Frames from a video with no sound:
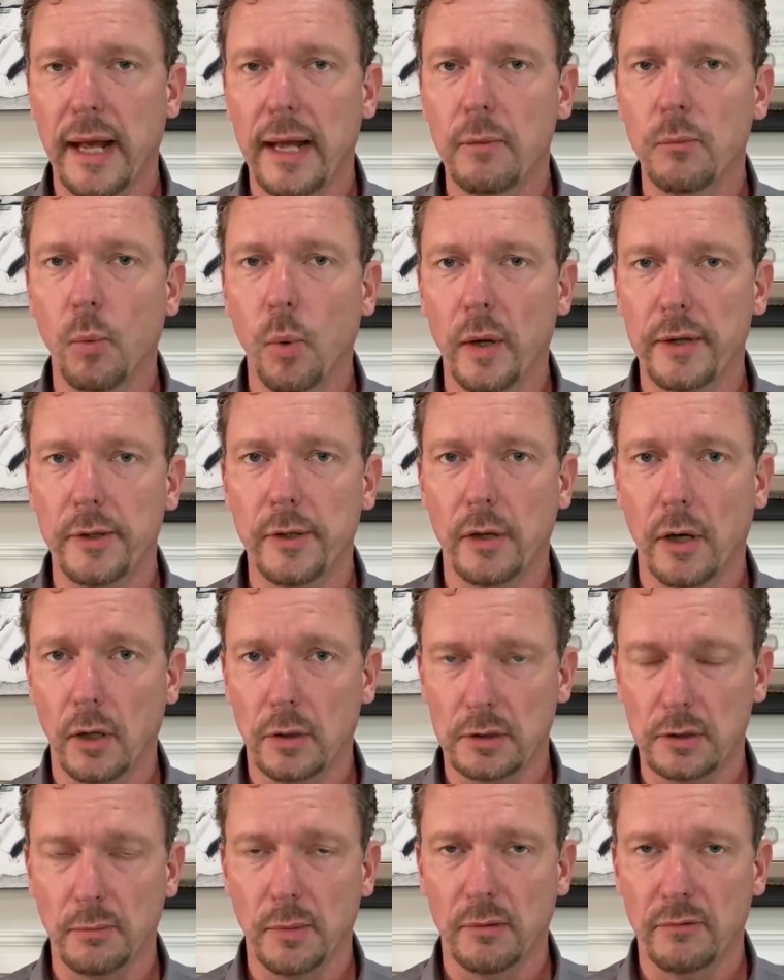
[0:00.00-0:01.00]
and what your
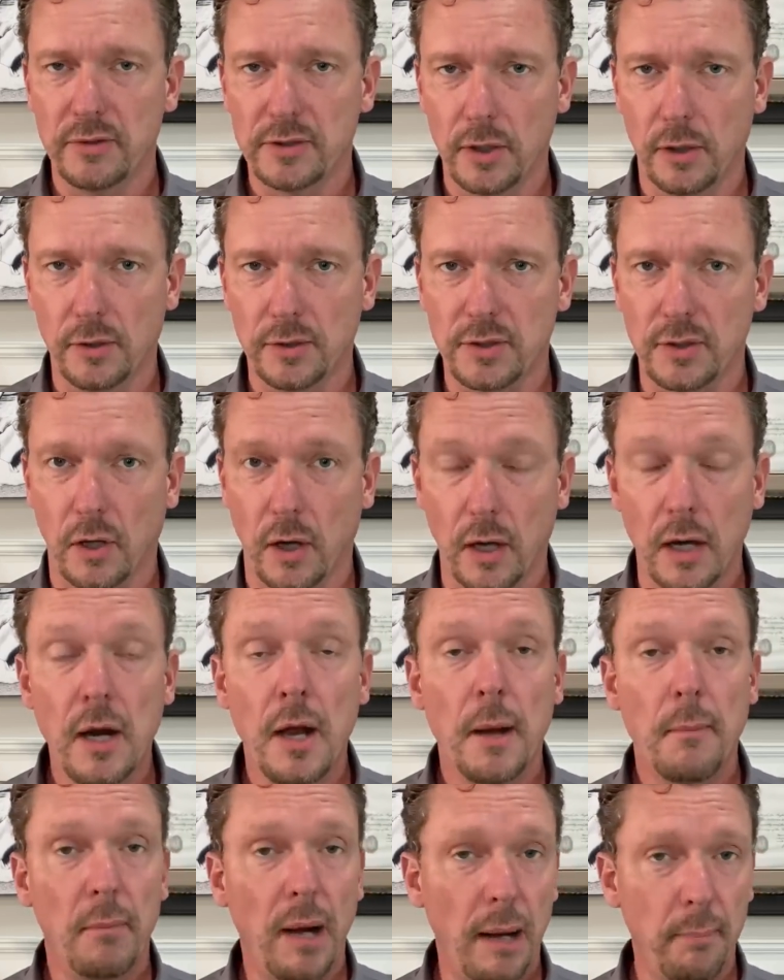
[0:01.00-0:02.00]
ultimate results are.
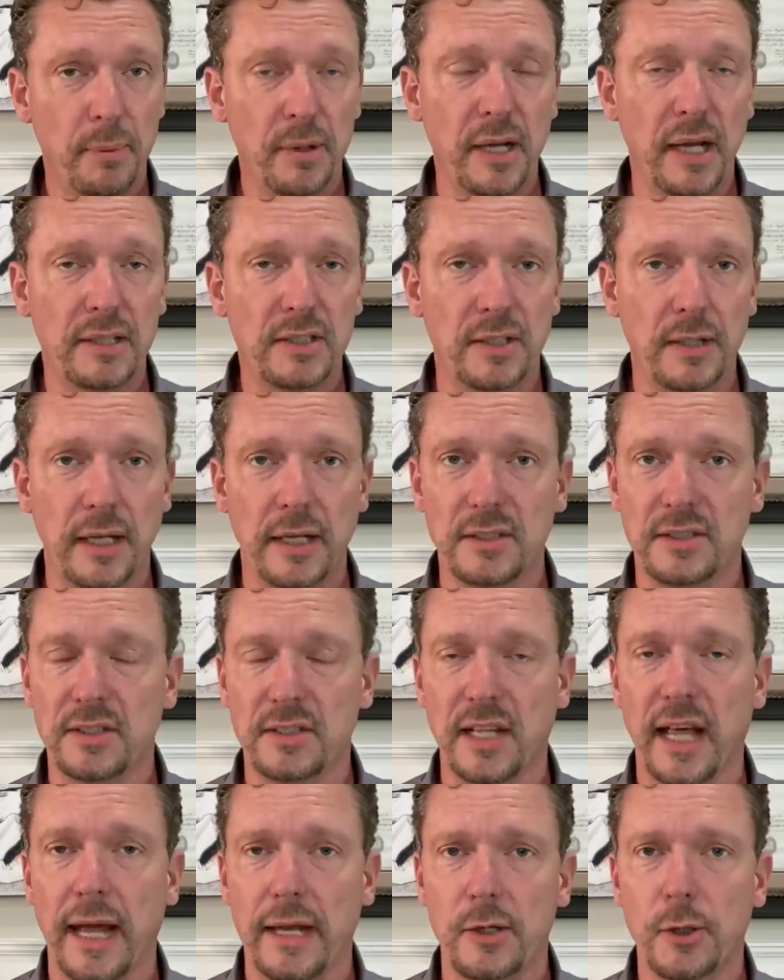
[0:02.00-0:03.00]
My prediction
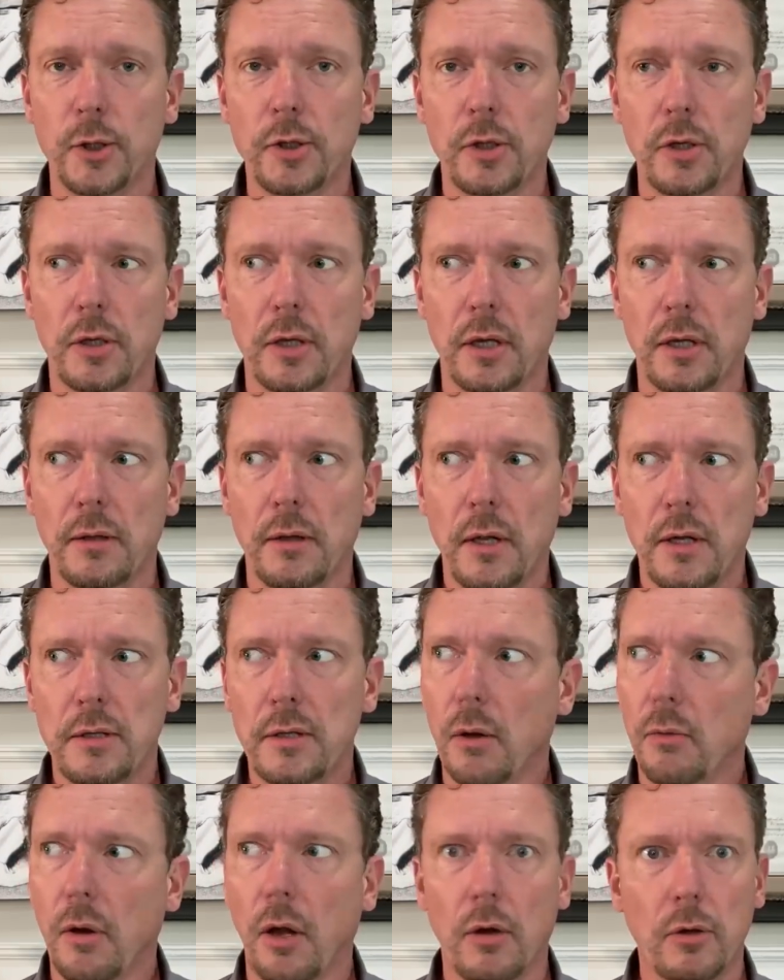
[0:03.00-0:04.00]
is that you're going to
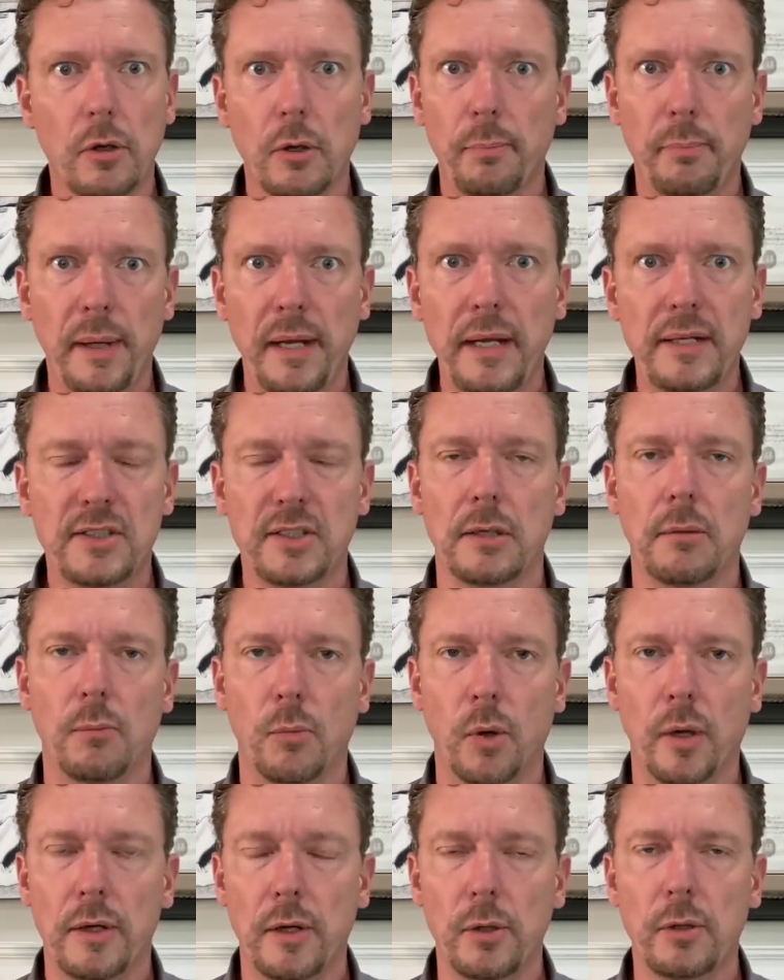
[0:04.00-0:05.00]
no longer be
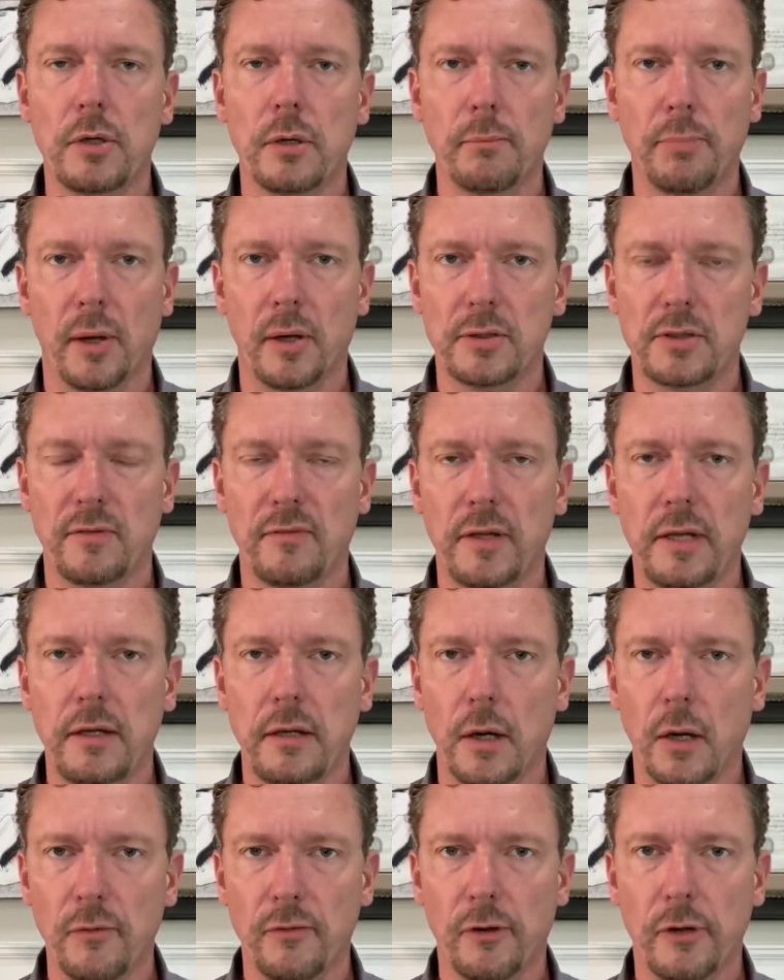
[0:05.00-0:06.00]
someone who
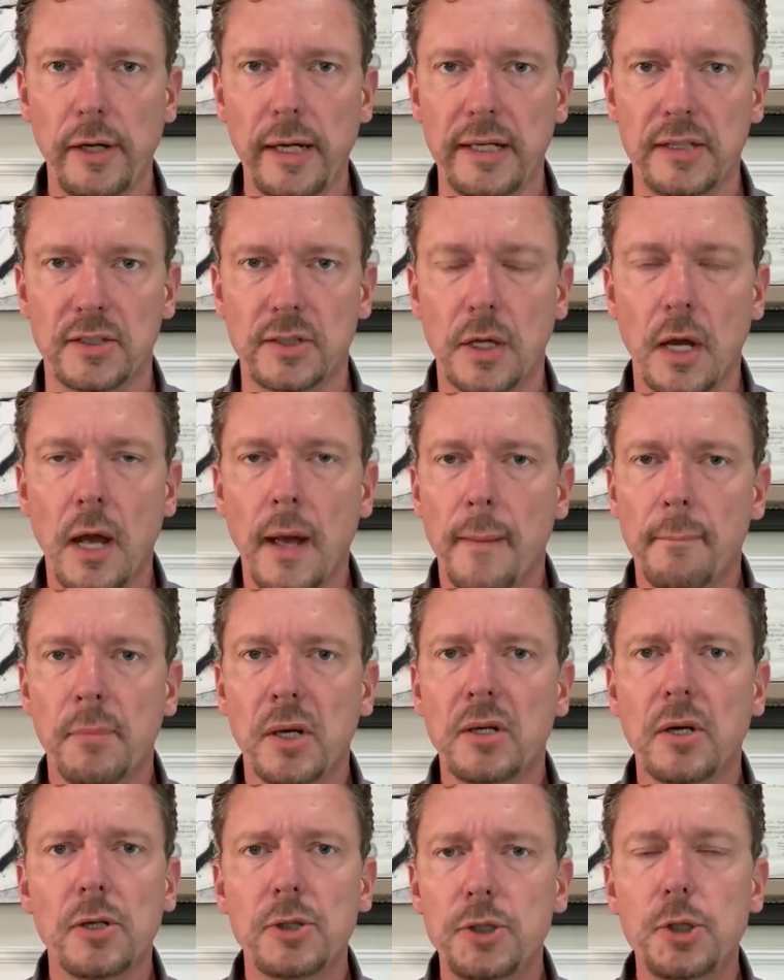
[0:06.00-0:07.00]
compulsively overeats,
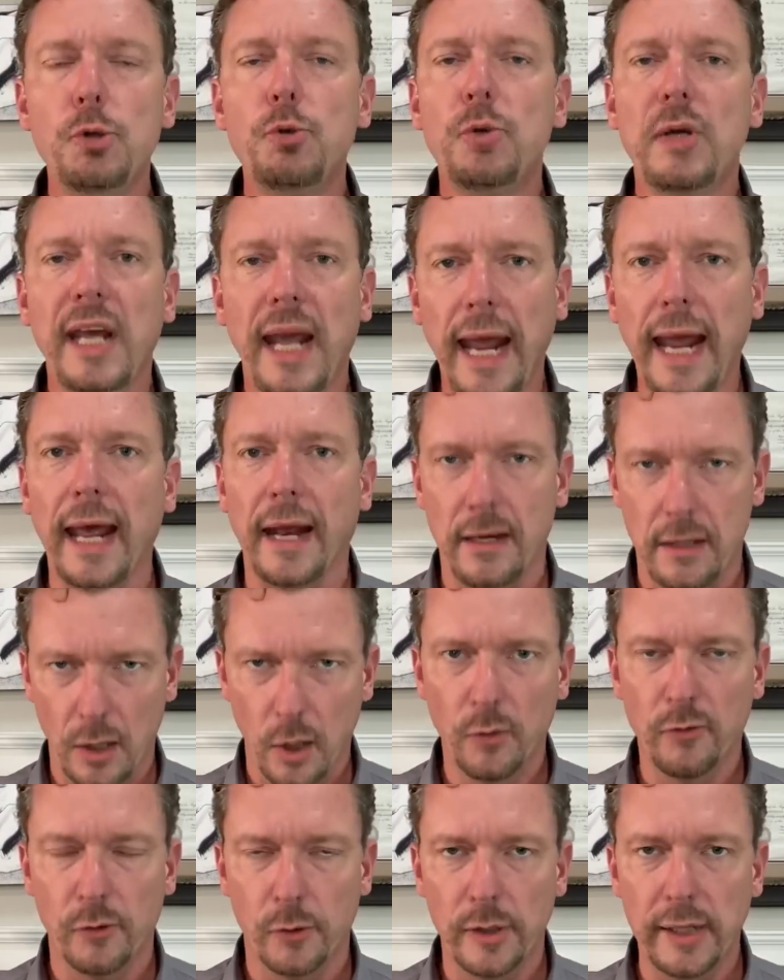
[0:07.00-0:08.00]
because you can't
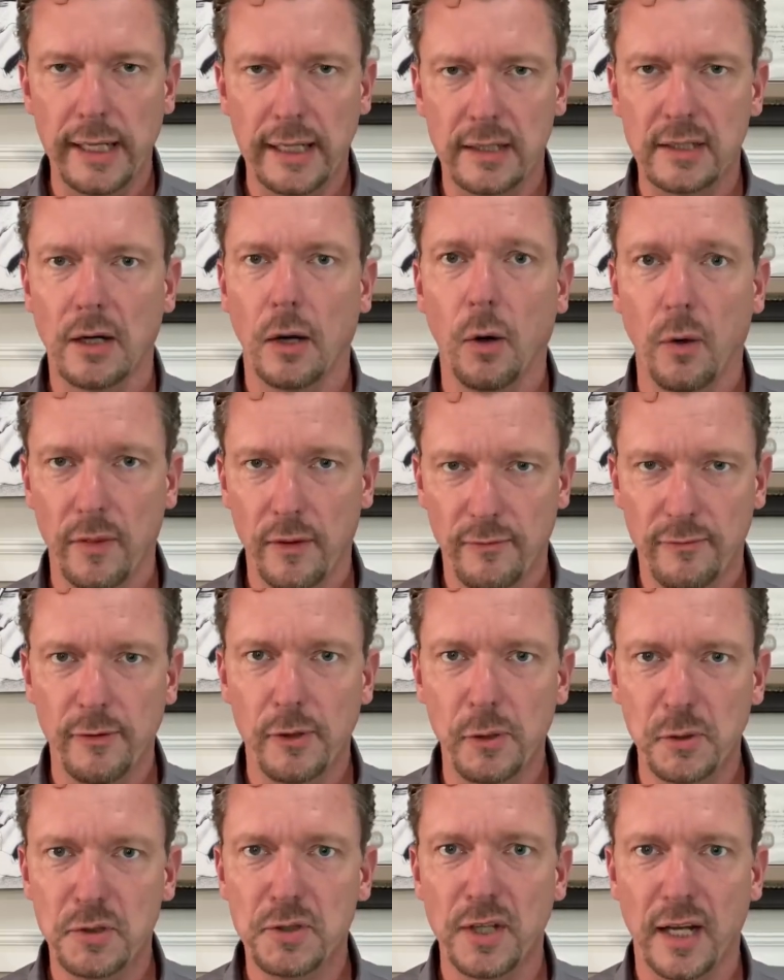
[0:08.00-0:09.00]
overeat on the
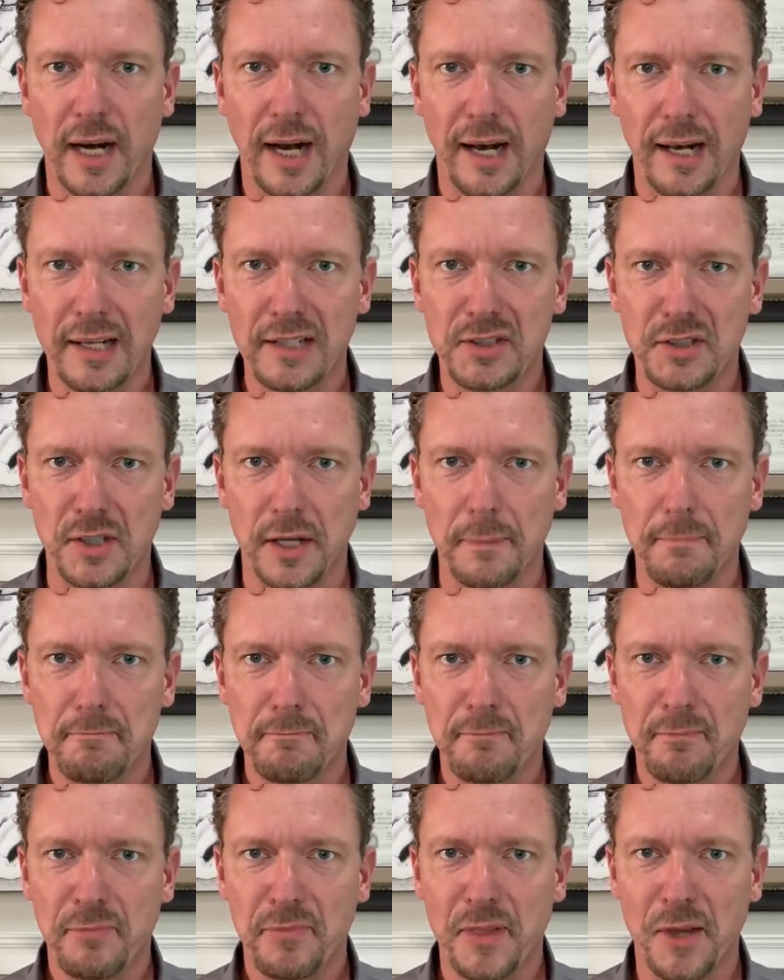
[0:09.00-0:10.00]
foods that I listed,
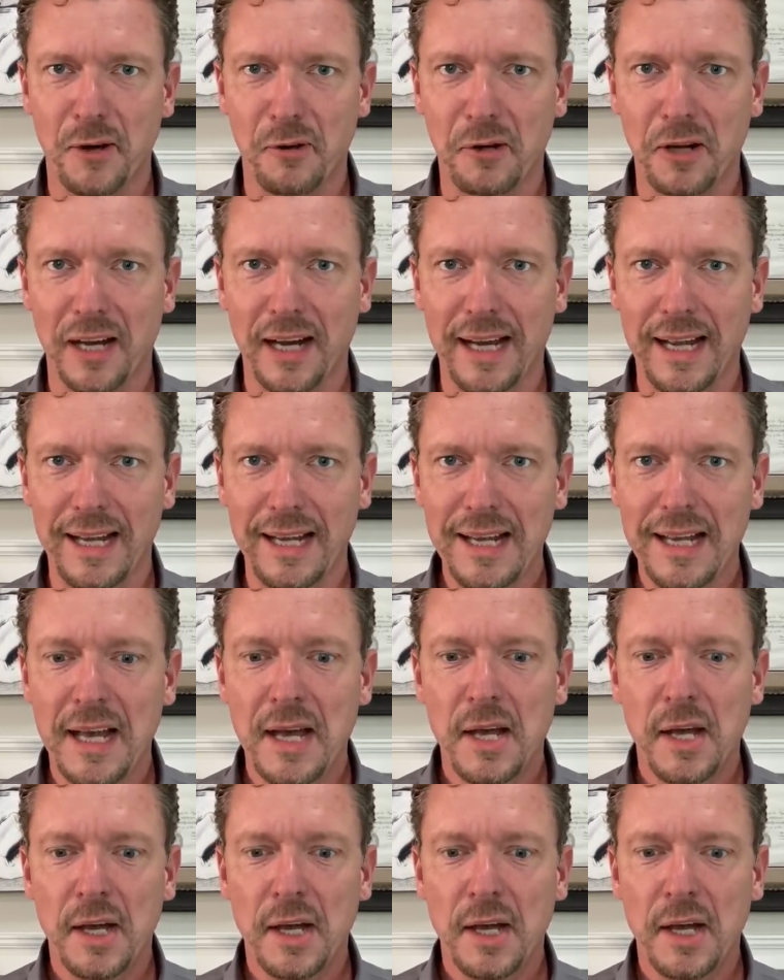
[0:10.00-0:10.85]
okay?